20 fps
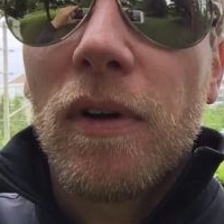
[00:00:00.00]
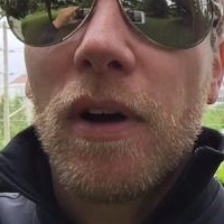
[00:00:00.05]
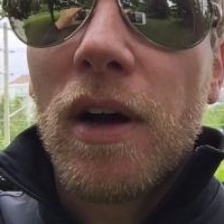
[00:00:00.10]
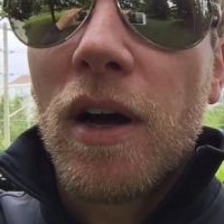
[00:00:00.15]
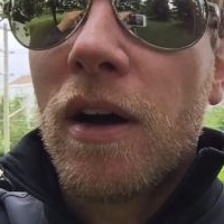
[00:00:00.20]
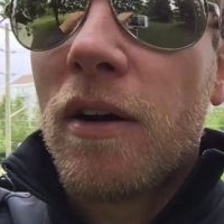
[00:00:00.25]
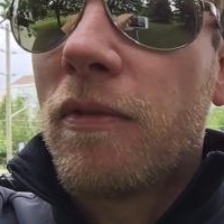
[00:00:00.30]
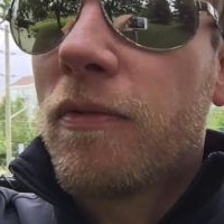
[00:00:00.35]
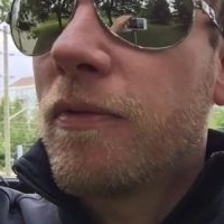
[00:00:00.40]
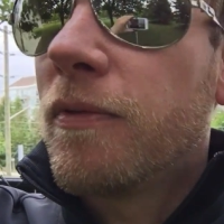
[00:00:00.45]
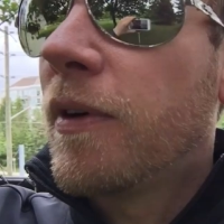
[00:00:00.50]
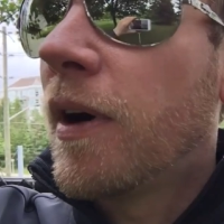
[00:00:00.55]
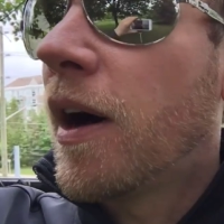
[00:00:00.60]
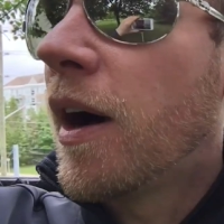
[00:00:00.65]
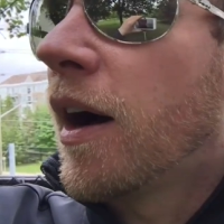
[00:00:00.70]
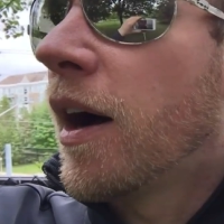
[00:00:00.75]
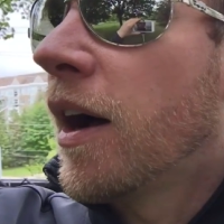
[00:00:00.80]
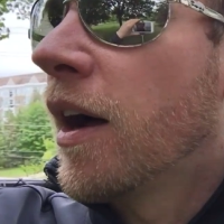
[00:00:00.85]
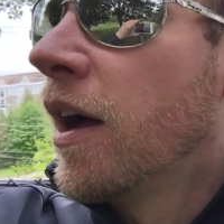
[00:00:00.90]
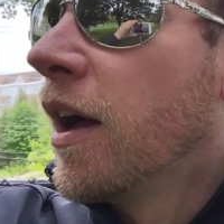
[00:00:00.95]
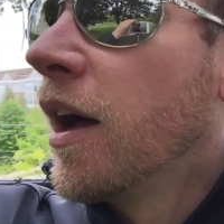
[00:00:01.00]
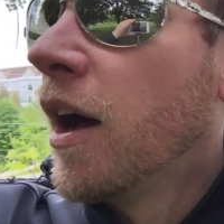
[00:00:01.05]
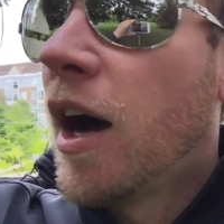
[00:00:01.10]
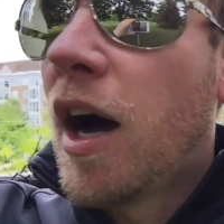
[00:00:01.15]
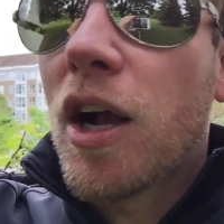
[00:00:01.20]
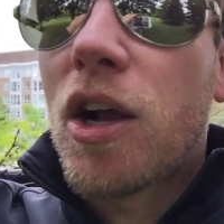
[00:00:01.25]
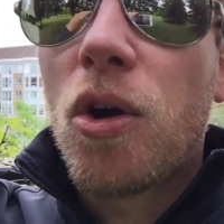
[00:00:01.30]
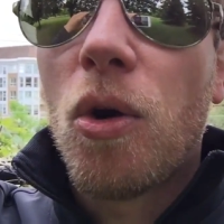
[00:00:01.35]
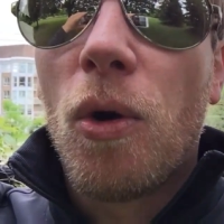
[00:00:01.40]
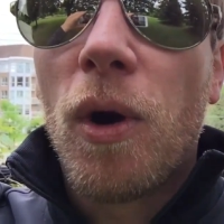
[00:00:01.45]
of
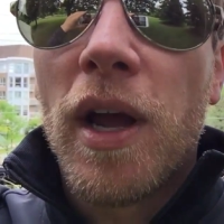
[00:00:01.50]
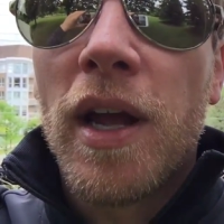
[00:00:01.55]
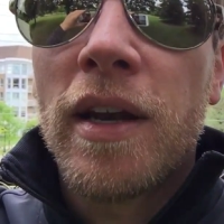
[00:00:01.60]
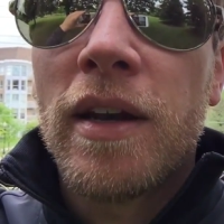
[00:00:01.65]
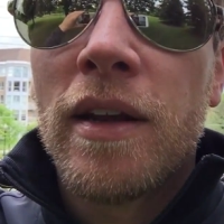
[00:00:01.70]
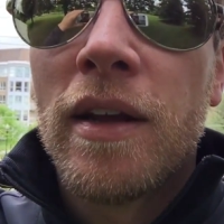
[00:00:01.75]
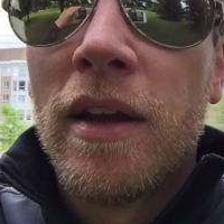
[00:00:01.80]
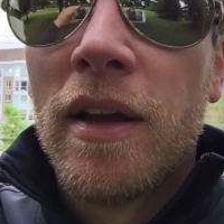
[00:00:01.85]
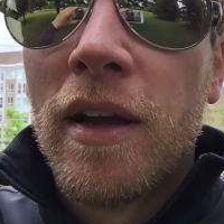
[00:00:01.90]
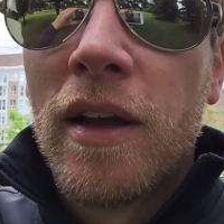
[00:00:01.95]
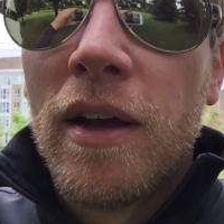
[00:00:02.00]
a coin